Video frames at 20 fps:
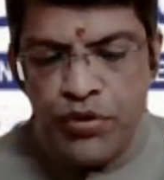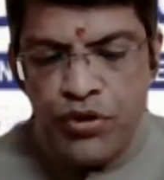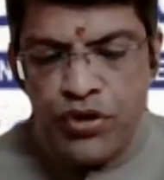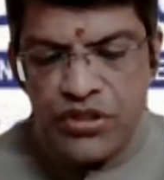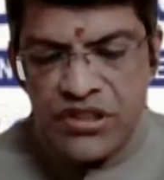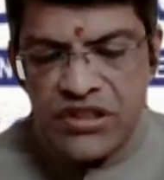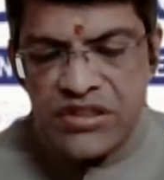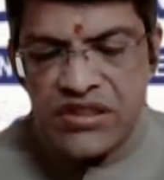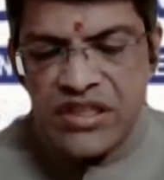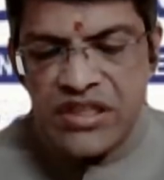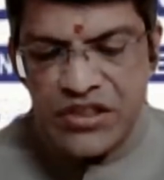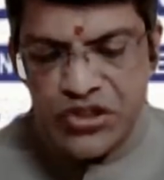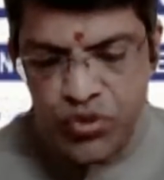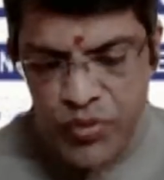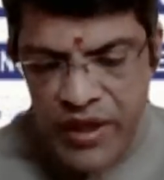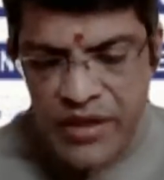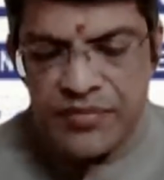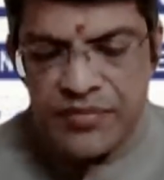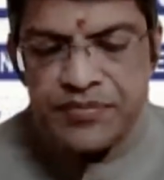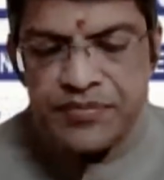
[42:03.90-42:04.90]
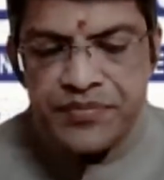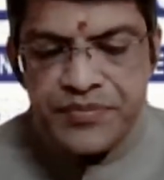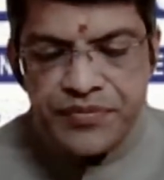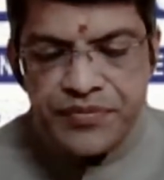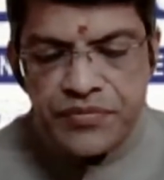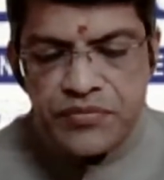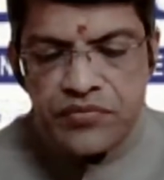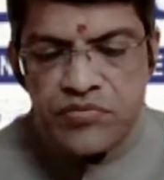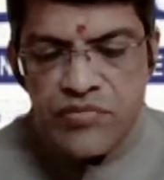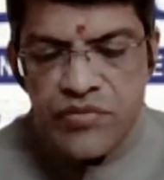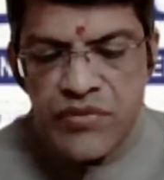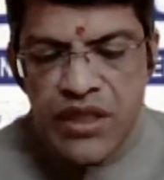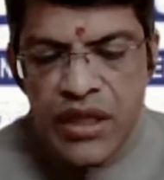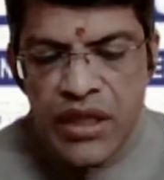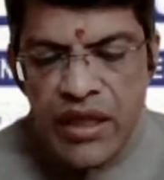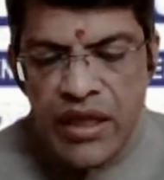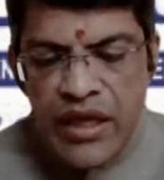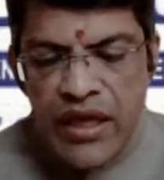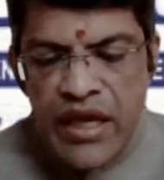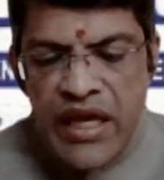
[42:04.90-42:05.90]
process as well.
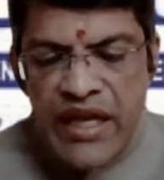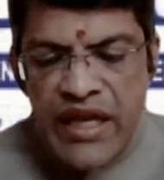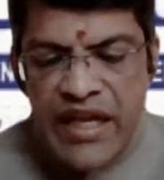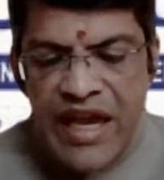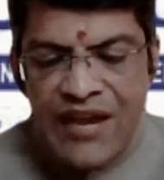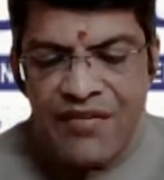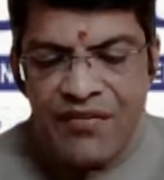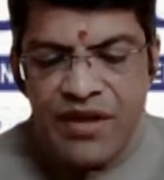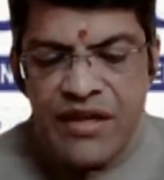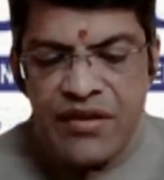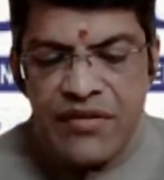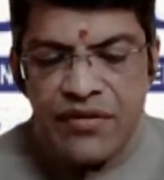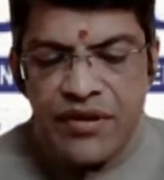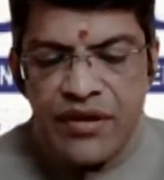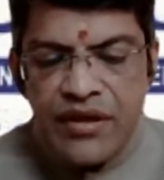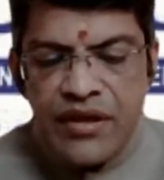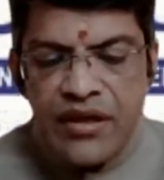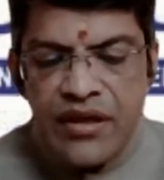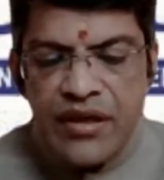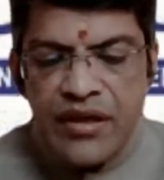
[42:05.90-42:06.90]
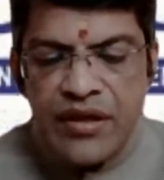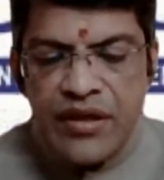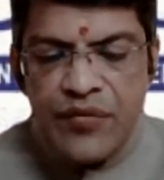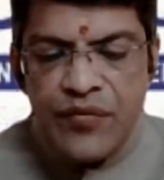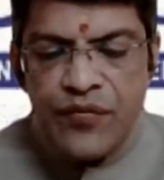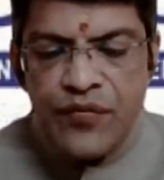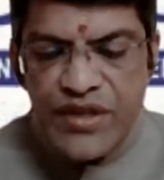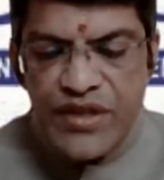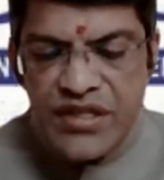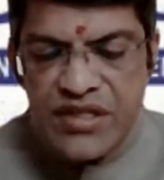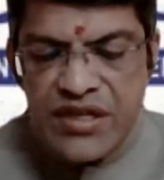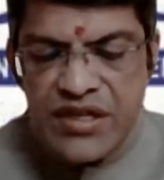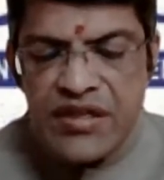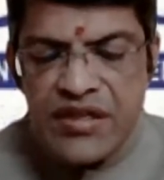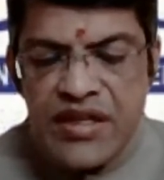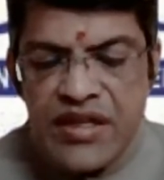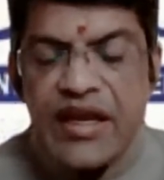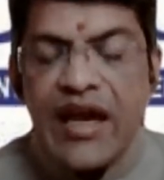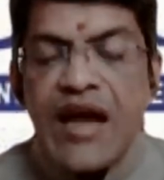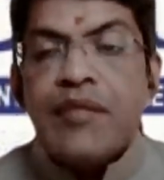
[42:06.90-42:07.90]
Can we visit
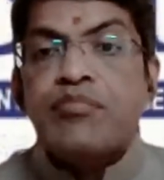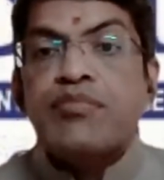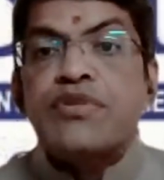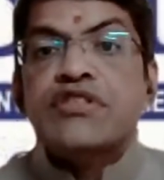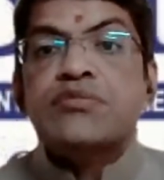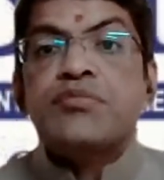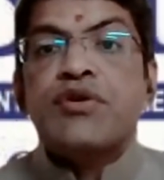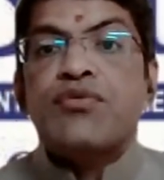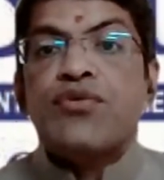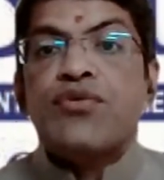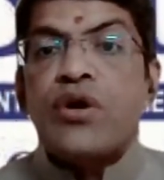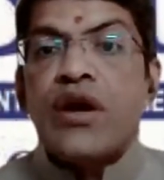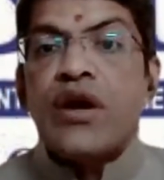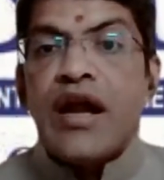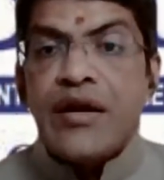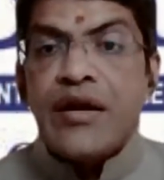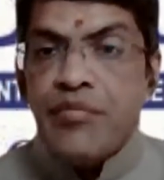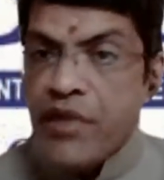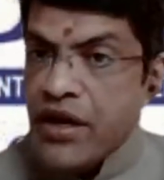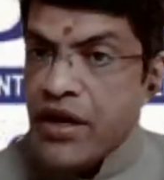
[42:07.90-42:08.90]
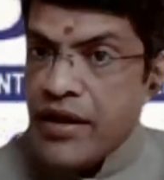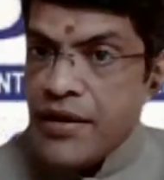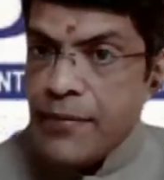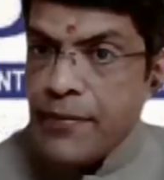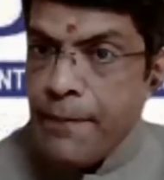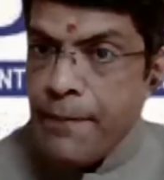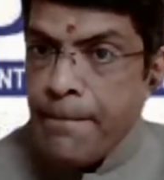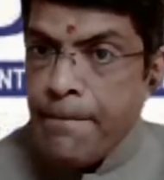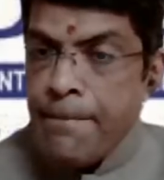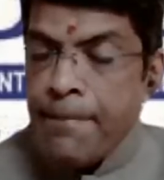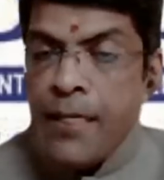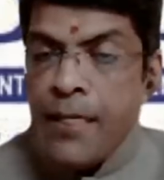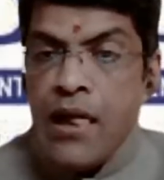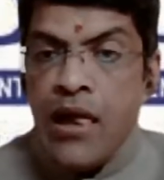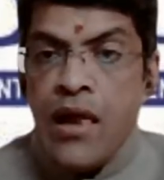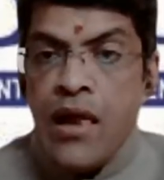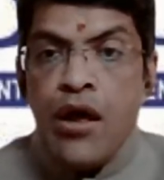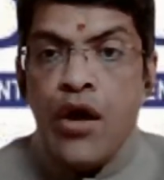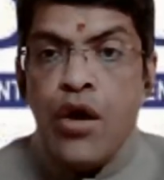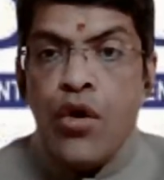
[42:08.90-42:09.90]
the campus before admitting?
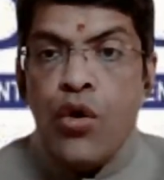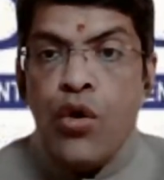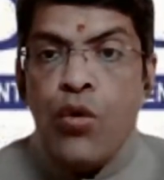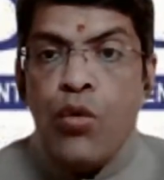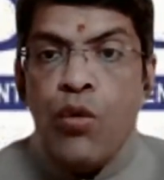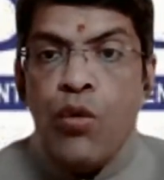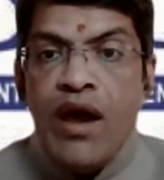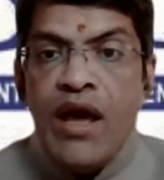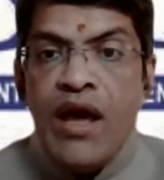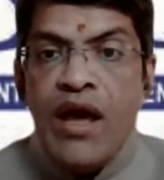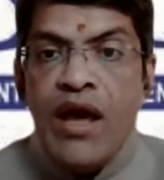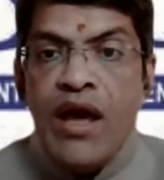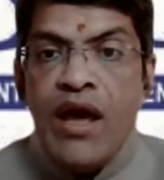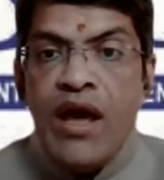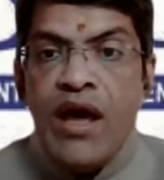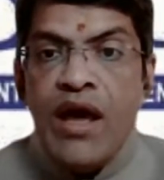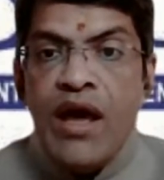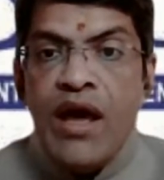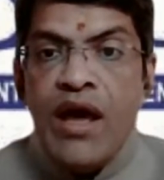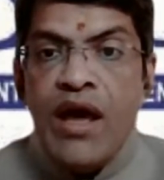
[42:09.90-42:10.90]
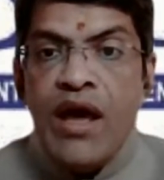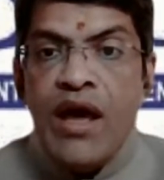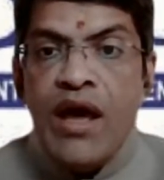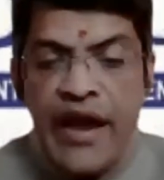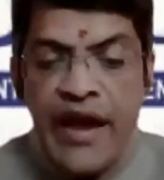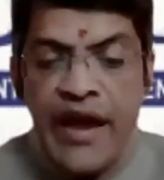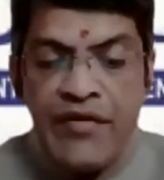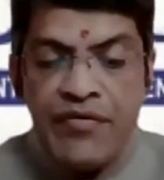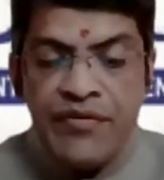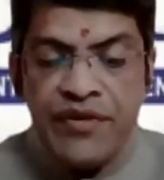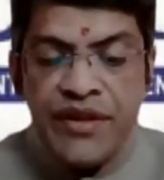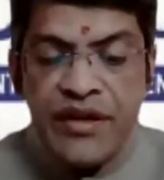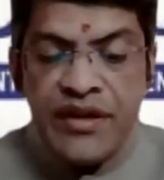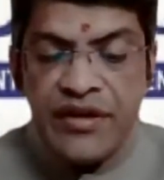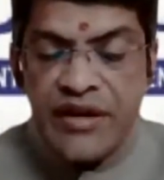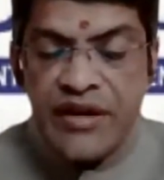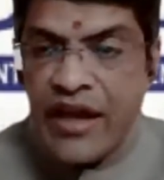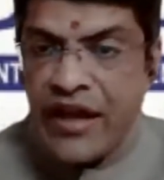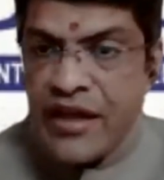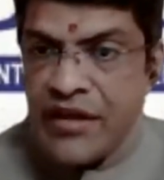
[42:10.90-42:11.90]
Well, if you have
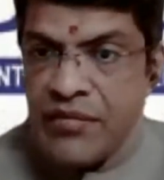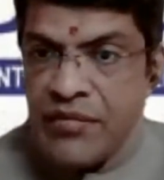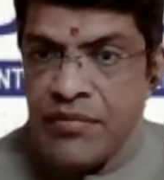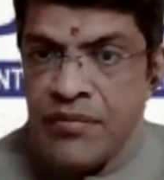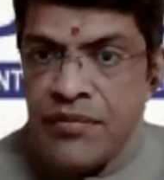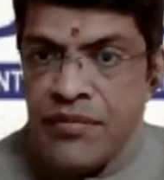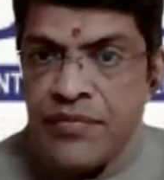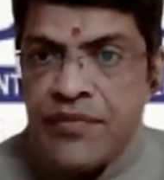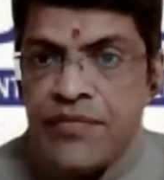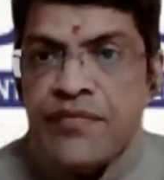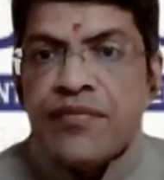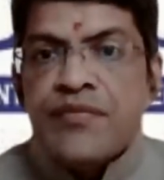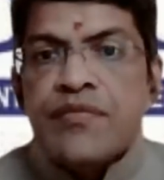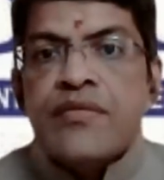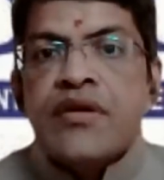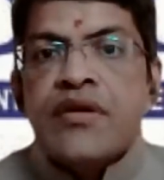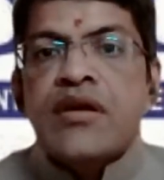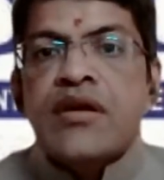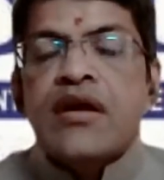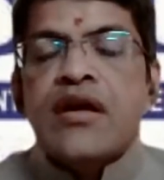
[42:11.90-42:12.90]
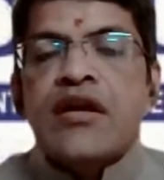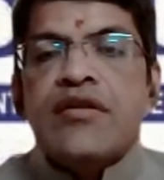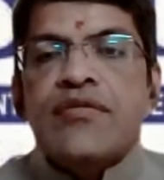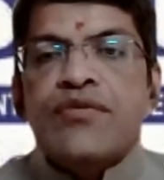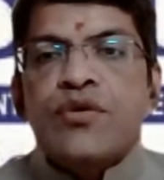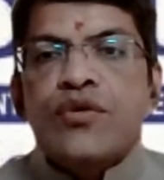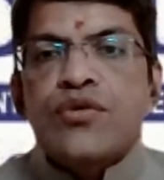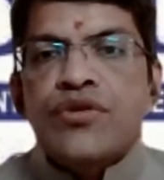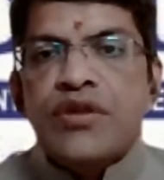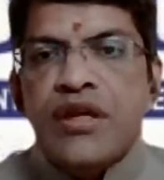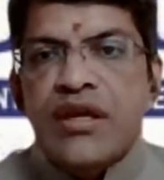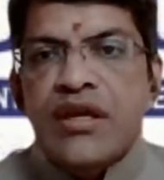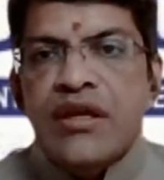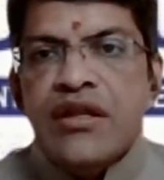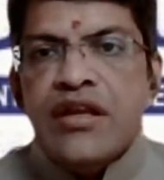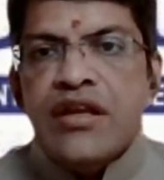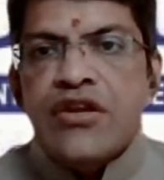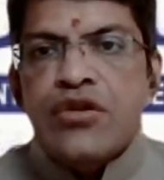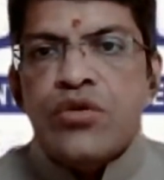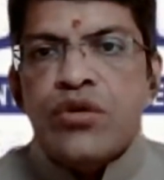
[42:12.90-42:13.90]
the time and if you think
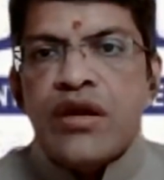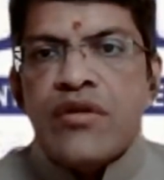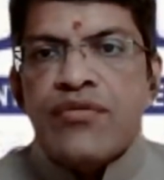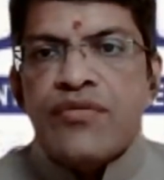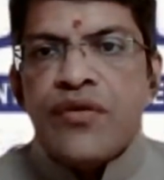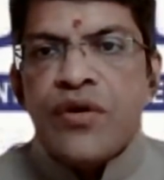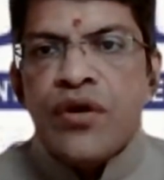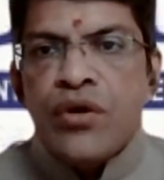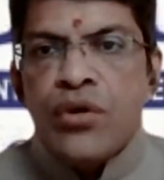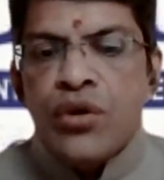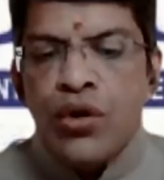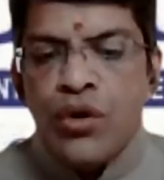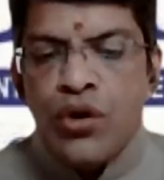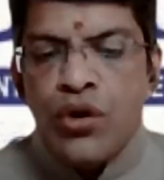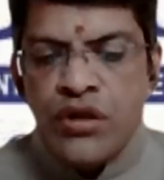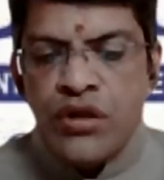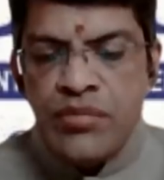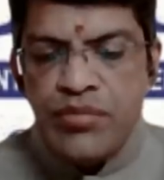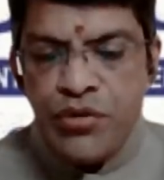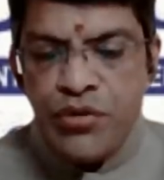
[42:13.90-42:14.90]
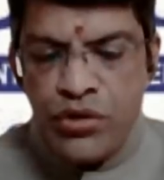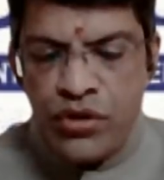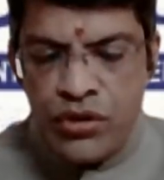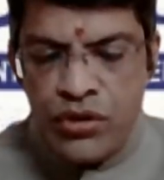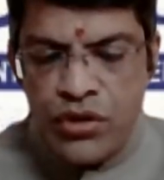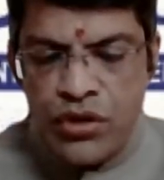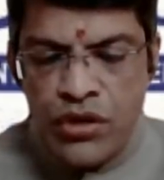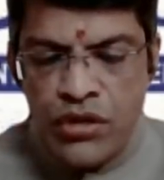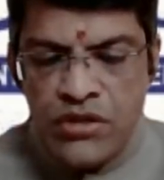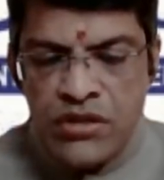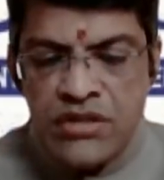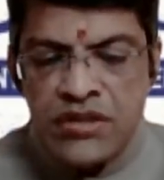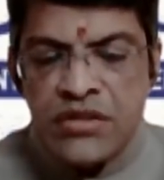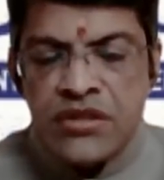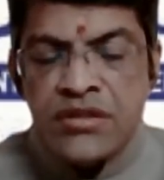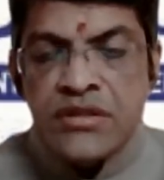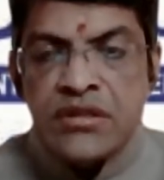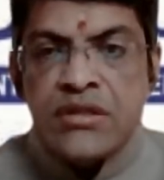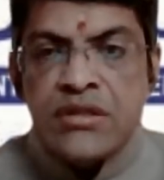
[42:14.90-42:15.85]
that you can follow all the protocols,